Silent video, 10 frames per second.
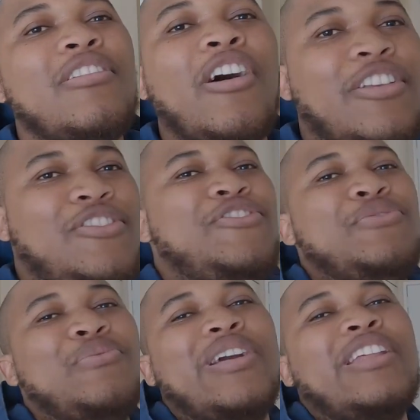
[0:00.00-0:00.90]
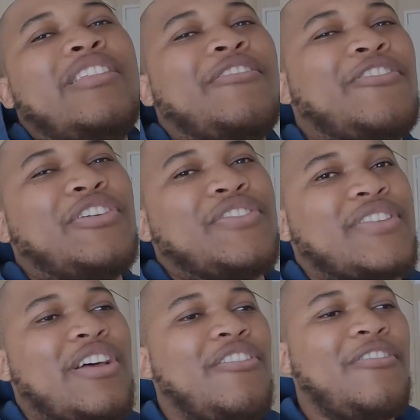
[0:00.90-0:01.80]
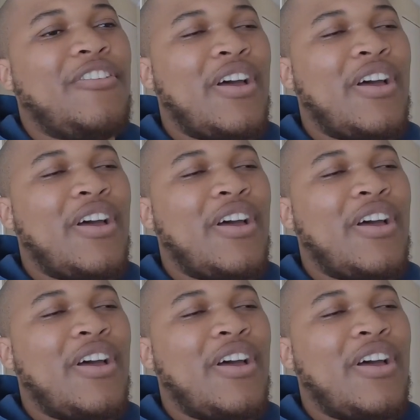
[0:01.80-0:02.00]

to not do anything for yourself.